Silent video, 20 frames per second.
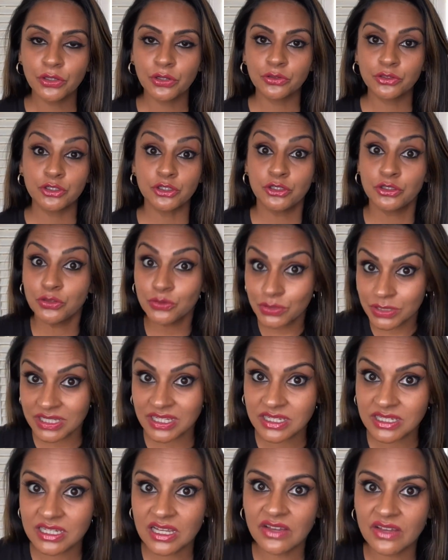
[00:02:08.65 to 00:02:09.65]
to use the
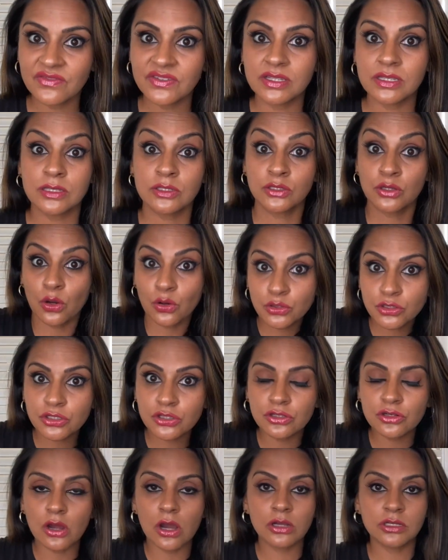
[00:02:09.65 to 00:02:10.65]
services, go to the
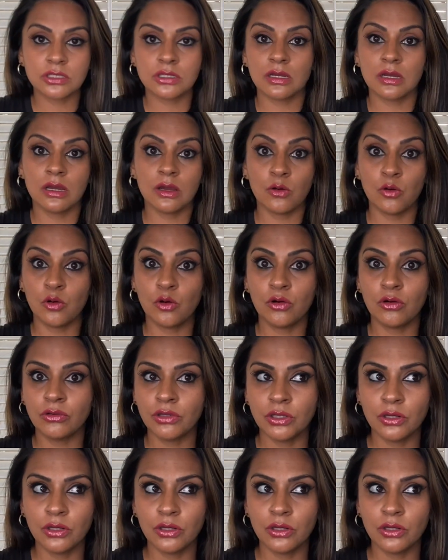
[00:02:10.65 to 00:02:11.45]
doctor, or,